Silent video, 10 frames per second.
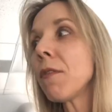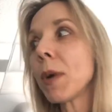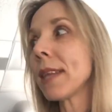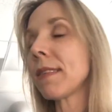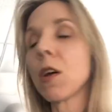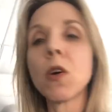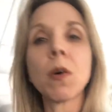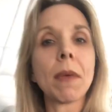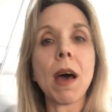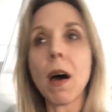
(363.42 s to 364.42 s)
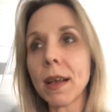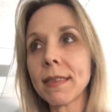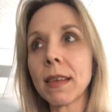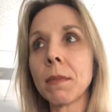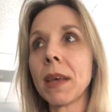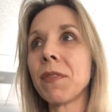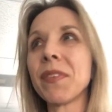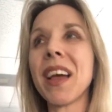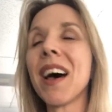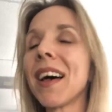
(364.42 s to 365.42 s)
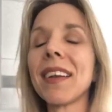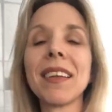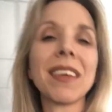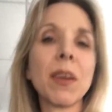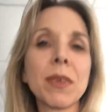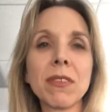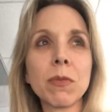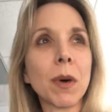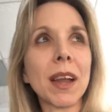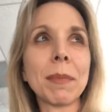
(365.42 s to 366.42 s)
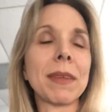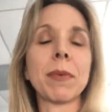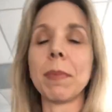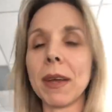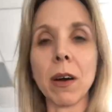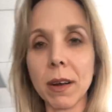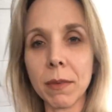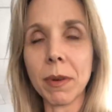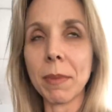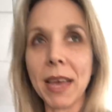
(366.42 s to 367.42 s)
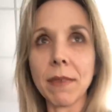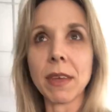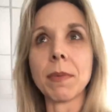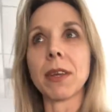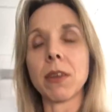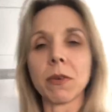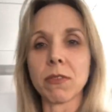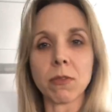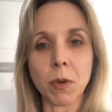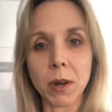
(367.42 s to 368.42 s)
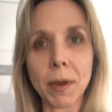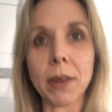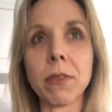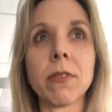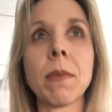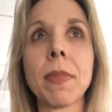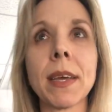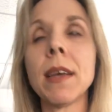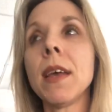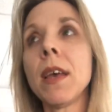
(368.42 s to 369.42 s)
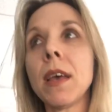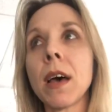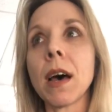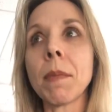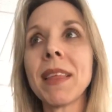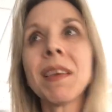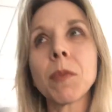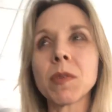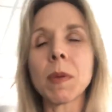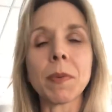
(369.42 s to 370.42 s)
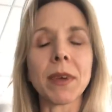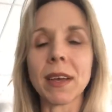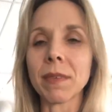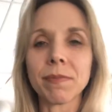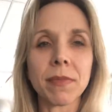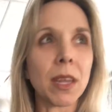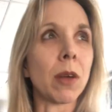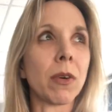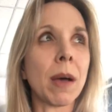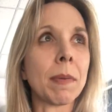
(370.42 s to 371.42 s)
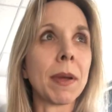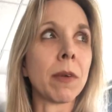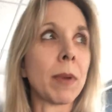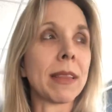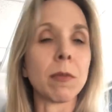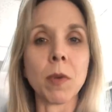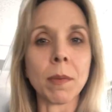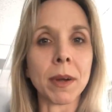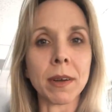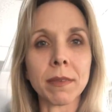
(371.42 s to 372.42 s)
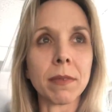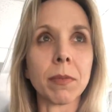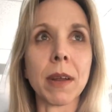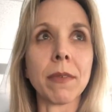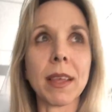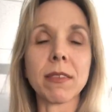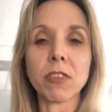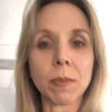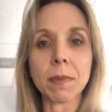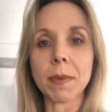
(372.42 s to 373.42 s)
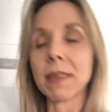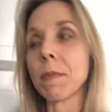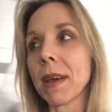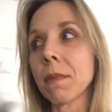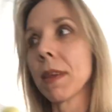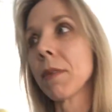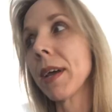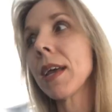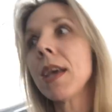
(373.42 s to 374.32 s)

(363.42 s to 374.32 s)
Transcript: weights at home, awesome. If not, you can always use water. I mean, it wouldn't be hard, it wouldn't be heavy, but you could always use water bottles or something. I think most people can, grab a pair of weights at Walmart, whatever. That's the cheapest place to buy them, by the way.